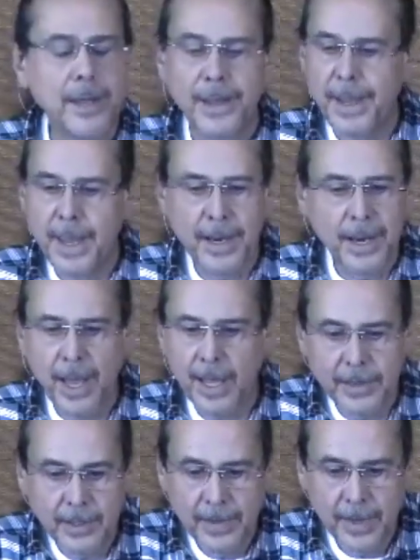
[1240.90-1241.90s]
And I
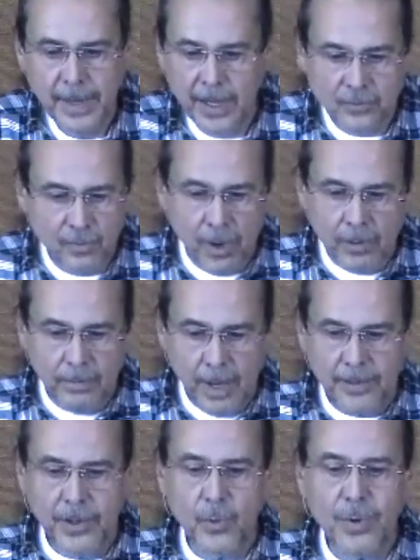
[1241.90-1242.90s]
think that that's wrong.
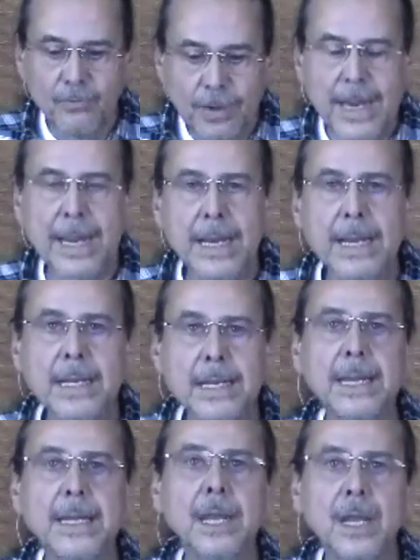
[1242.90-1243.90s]
I think we really
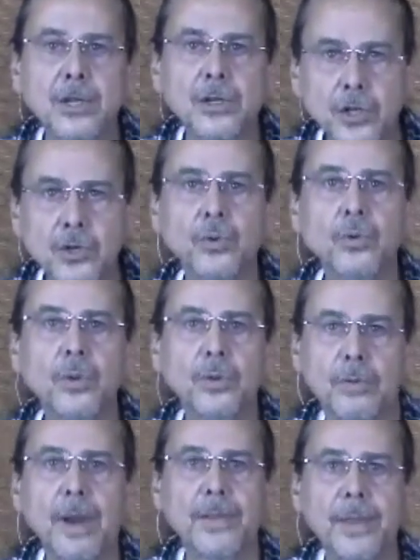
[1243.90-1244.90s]
need to do
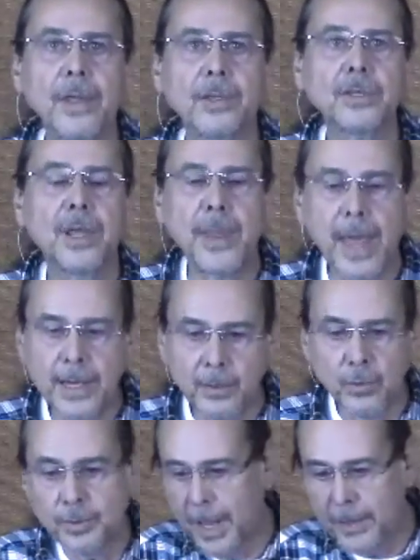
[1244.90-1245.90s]
the right things, and that
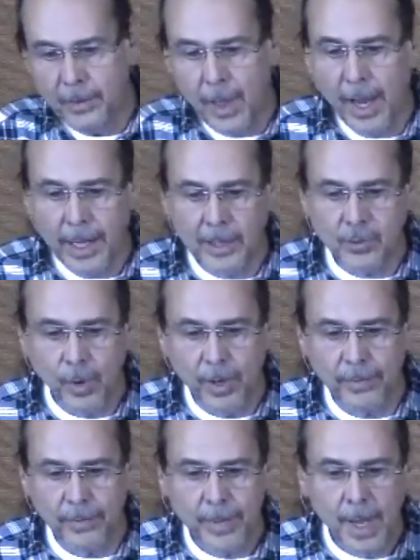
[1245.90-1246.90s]
would and lying is one
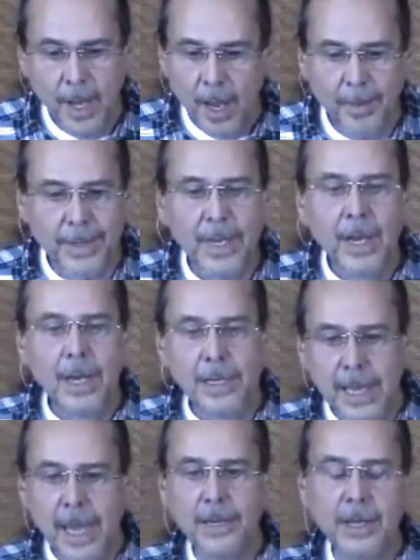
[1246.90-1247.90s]
of them. I mean,
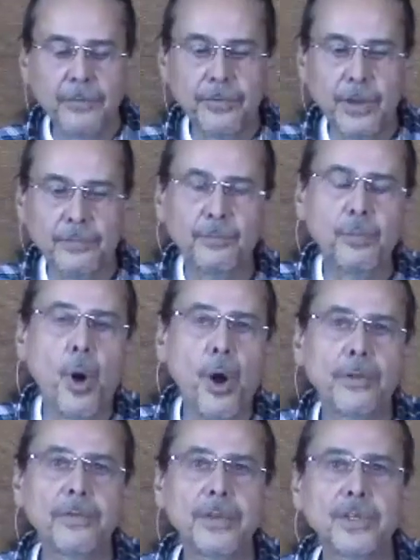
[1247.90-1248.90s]
again, if, if
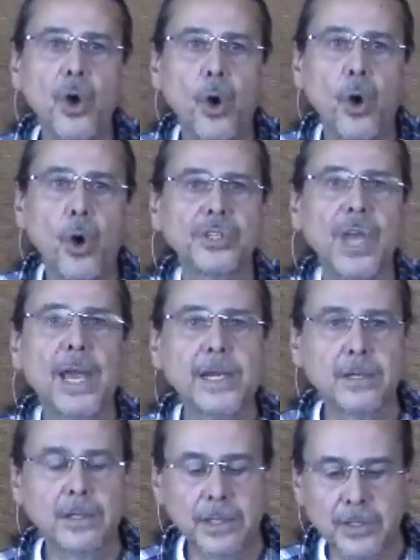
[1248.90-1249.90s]
part of this whole
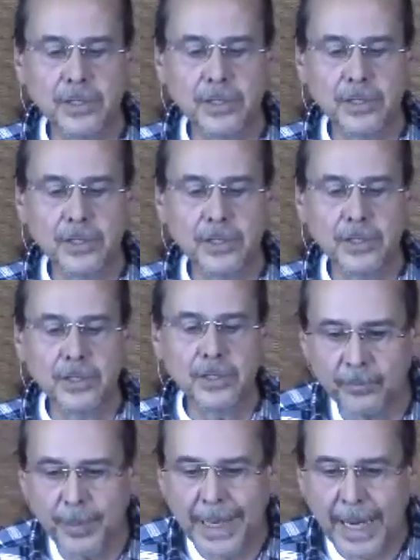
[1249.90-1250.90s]
cycle, this whole
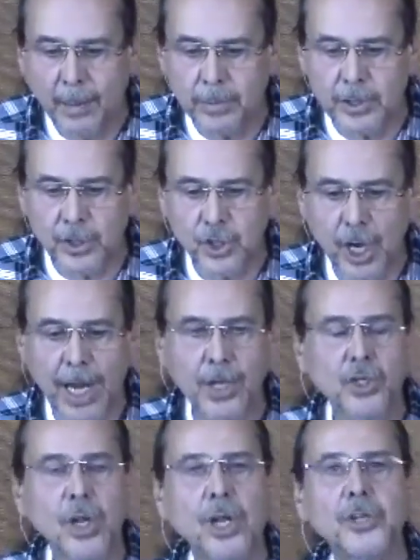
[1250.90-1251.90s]
process of being able to
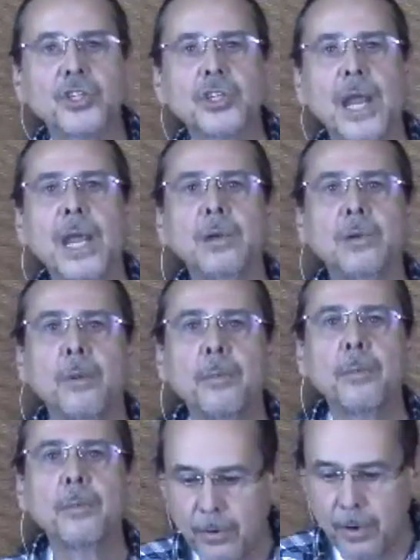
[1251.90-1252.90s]
change, to understand
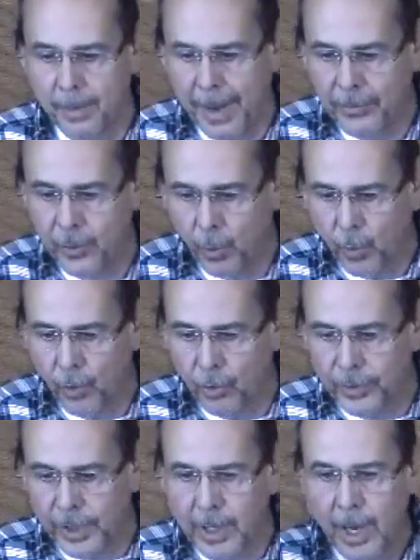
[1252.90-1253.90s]
better about the
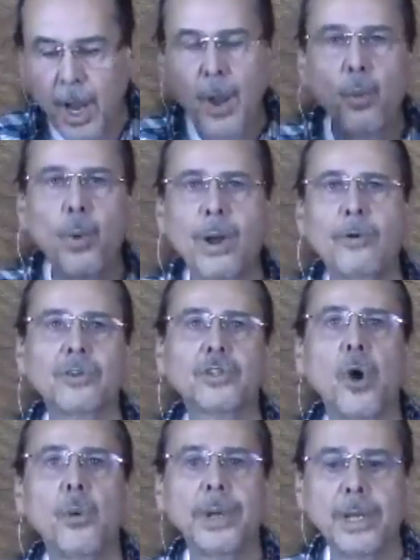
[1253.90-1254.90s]
world and where it's
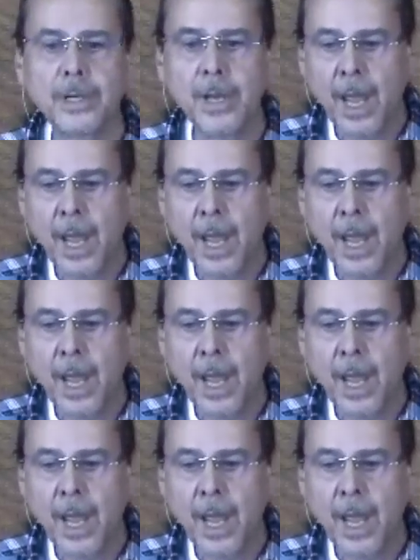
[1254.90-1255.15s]
going in,